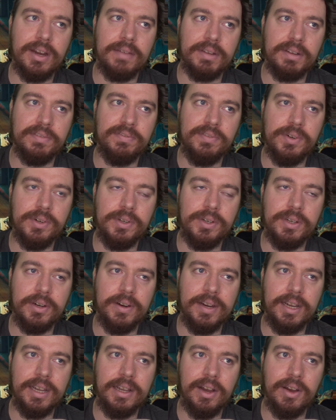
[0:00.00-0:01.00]
having fun or
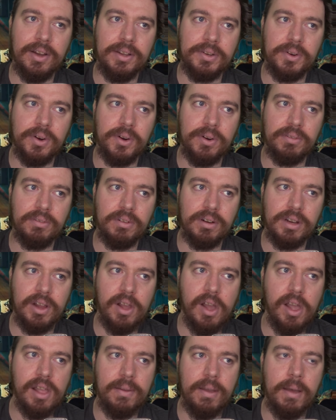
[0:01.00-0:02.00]
and you're
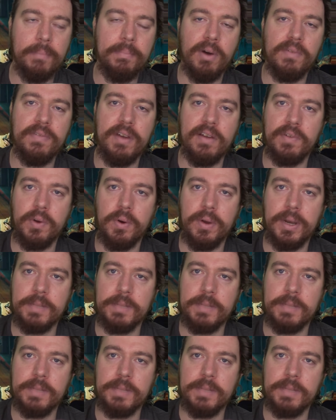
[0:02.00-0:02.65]
above everyone.